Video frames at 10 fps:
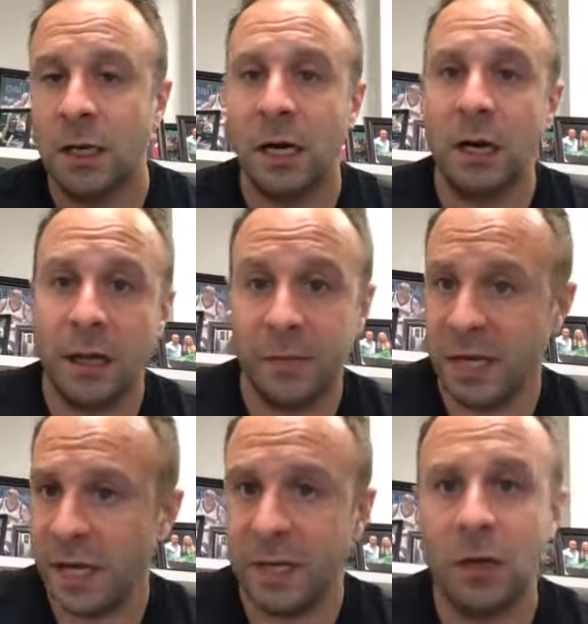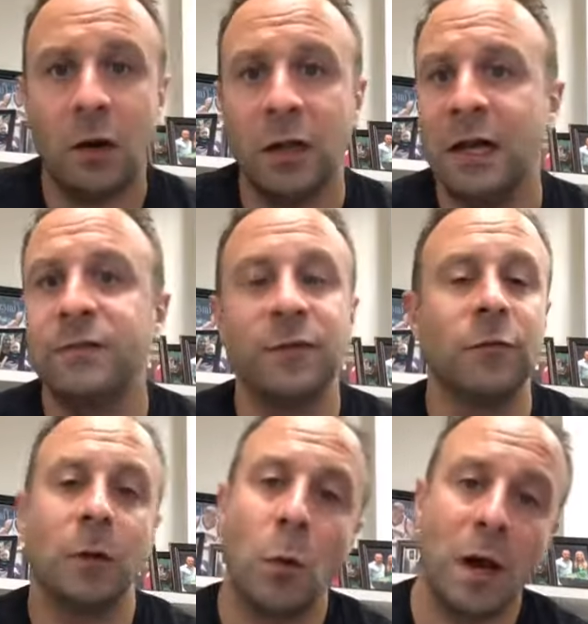NBA, all have
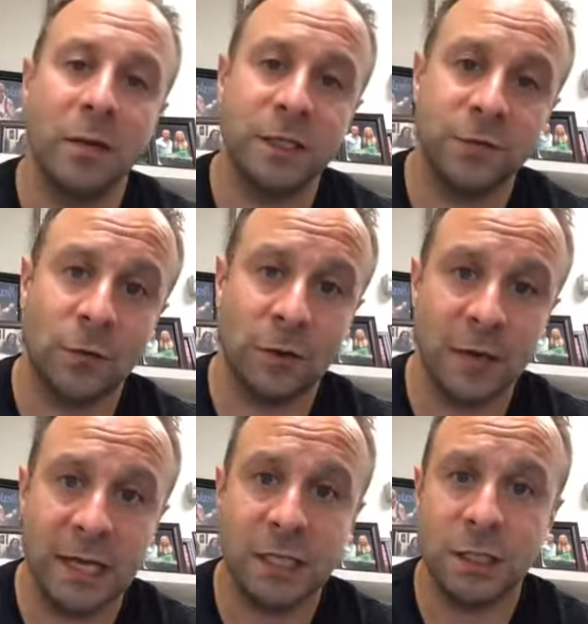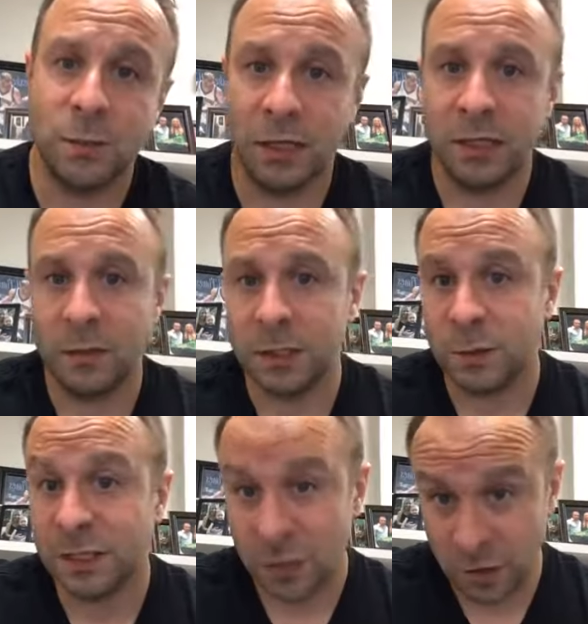different requirements for their agents, but they must
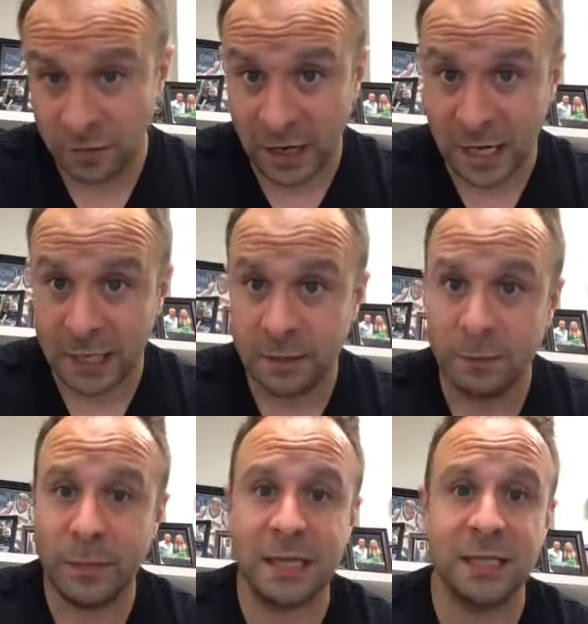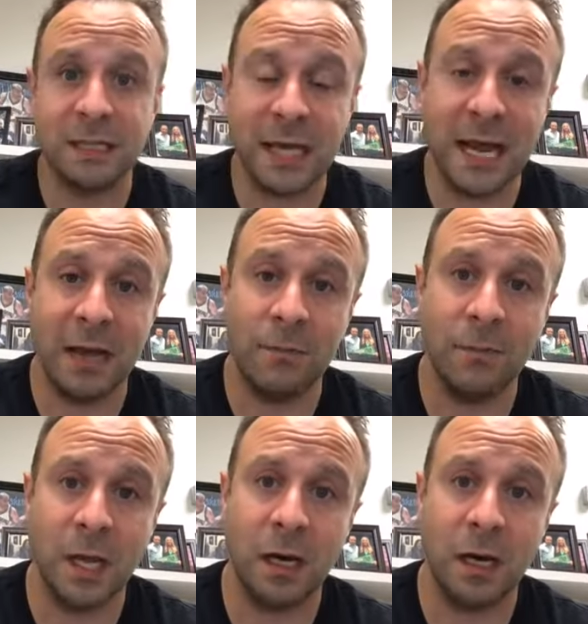be certified, pass an exam,